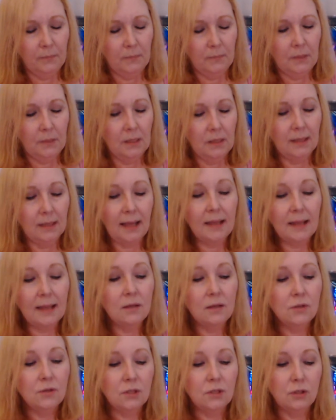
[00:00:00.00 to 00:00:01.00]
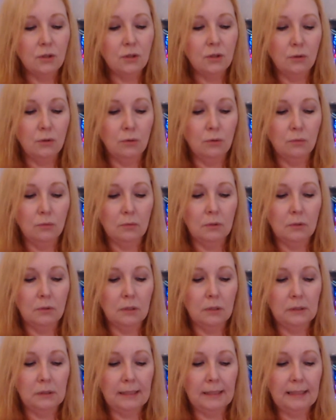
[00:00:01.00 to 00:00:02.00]
Like, I used to do
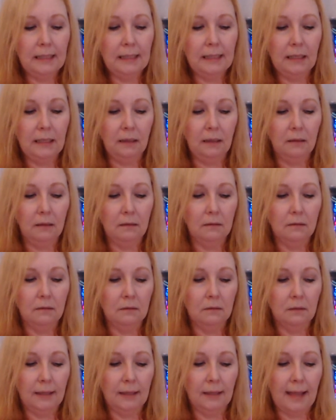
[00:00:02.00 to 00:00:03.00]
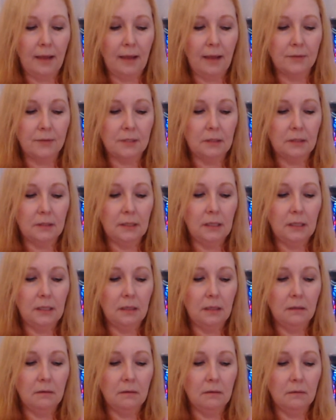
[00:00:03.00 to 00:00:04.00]
cleaning, like house
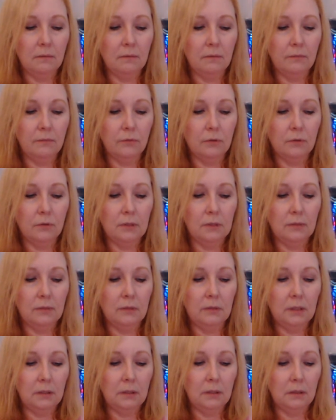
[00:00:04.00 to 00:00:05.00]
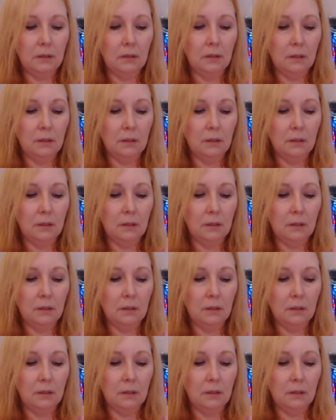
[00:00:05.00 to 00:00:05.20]
cleaning for a living.